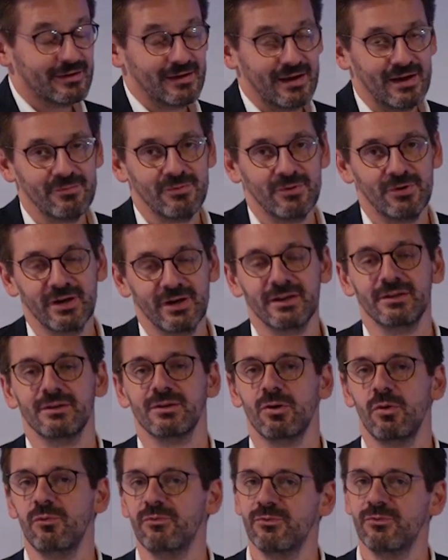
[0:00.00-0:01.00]
covering
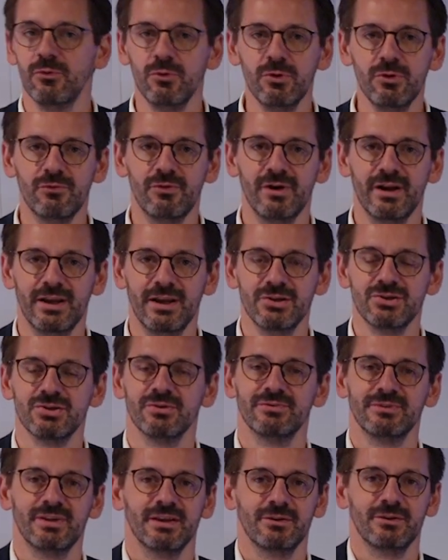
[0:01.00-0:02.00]
the full range
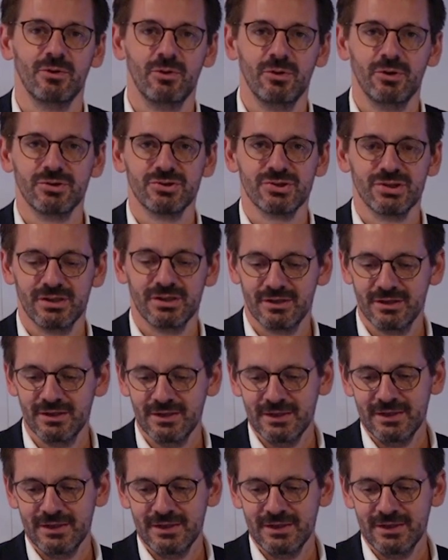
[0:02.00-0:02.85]
of technology